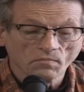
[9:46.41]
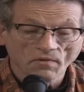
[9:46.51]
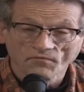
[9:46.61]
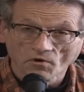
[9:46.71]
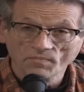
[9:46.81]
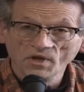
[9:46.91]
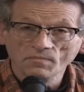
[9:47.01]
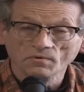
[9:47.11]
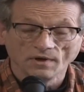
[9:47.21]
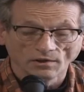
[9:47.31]
But for
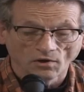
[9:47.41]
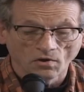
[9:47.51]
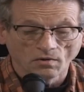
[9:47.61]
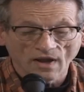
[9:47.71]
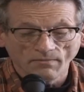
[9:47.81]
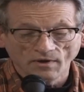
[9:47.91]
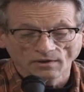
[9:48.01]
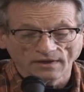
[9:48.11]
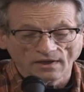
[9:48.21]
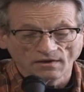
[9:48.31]
people in low and
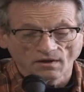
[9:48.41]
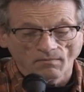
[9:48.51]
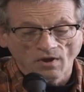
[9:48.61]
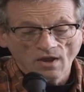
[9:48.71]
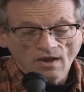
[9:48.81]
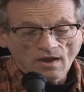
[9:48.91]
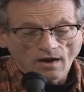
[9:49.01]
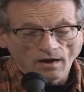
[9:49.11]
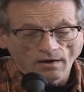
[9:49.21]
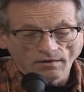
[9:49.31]
middle income
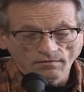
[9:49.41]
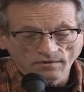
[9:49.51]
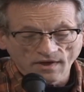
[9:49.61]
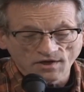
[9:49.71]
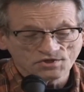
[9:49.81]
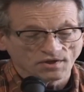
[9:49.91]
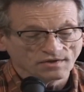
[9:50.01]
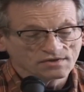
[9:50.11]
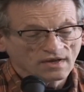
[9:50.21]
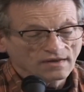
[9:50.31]

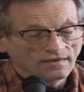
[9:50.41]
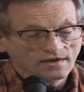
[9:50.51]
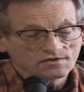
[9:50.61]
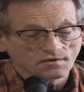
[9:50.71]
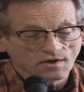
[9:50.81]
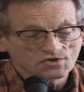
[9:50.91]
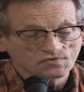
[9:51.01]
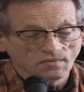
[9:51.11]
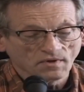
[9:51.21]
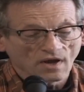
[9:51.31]
nations, these are
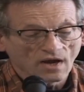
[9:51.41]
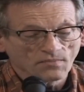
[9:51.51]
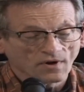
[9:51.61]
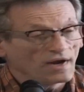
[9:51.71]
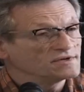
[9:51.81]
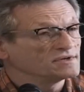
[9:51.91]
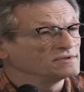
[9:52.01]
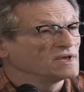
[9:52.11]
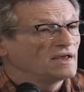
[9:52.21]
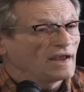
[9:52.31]
extremely high
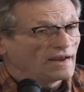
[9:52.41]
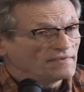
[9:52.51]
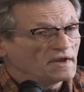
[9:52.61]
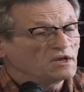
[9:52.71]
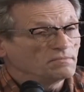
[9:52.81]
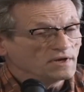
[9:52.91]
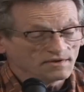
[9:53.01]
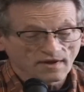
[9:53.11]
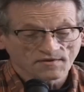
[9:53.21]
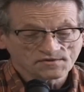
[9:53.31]
prices, and they could be
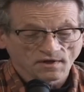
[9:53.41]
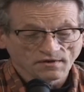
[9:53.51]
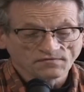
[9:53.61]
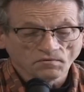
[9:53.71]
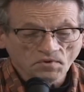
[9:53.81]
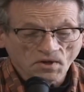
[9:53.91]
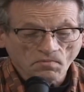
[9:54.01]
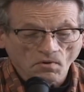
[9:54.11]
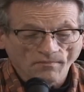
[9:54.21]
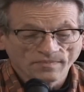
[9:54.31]
a death sentence for
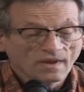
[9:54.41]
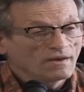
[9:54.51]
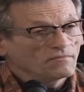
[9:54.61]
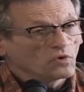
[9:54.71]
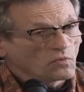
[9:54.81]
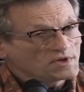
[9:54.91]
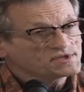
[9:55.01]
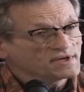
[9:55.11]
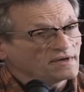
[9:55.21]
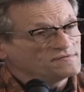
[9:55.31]
people. But
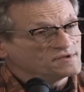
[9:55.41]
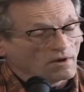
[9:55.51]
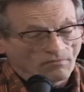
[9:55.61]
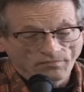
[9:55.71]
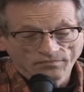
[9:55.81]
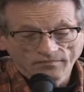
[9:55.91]
what saves them?